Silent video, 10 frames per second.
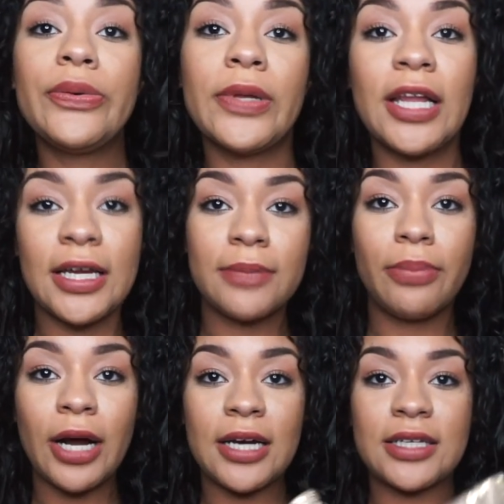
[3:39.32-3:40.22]
related
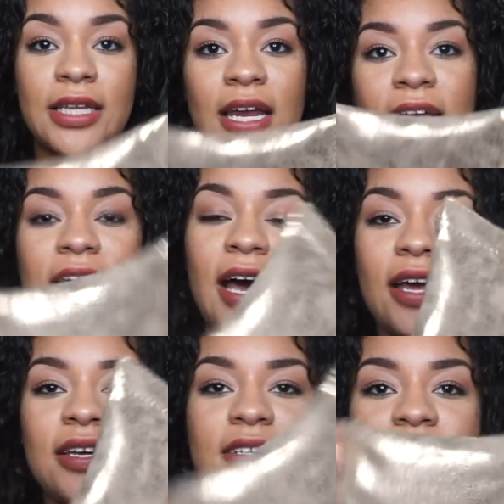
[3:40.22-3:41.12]
product that I got
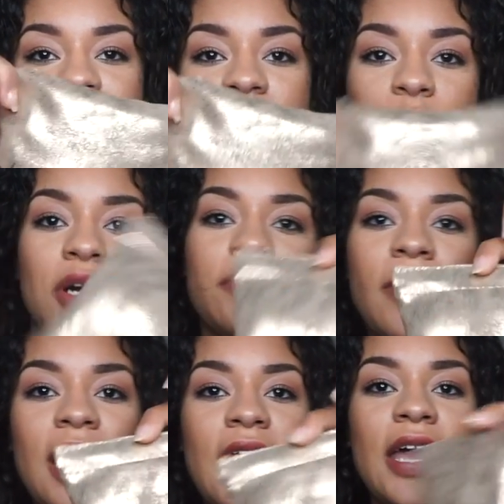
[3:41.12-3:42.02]
is one of
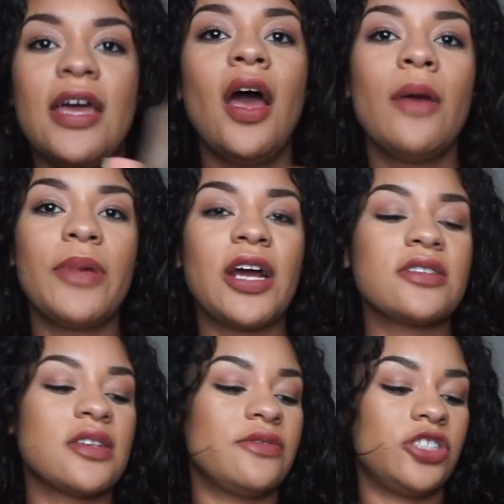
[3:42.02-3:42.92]
my
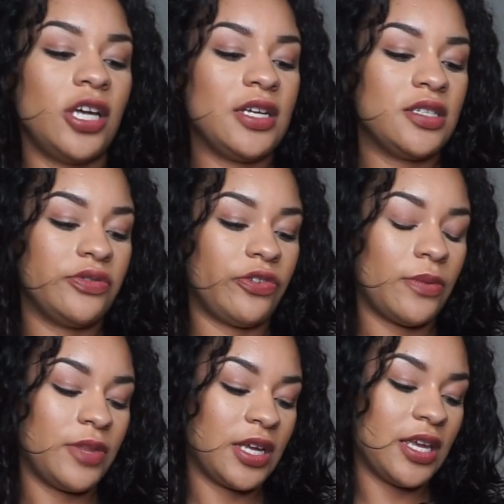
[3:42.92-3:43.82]
pairs of shades
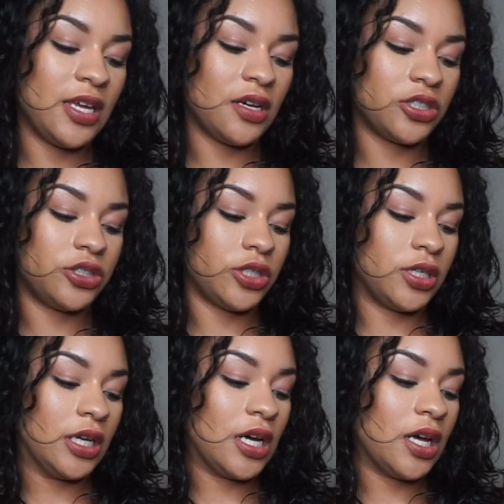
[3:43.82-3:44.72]
from the Quay
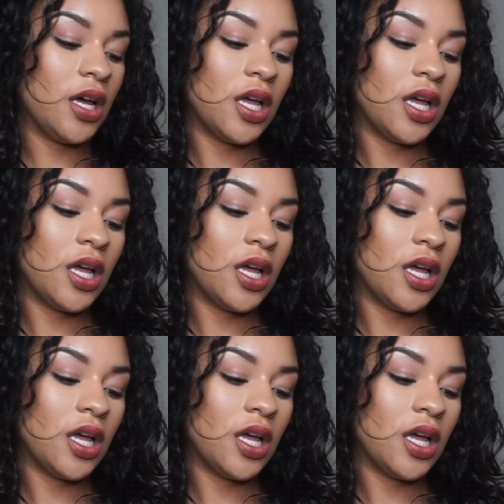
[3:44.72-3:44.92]
Australia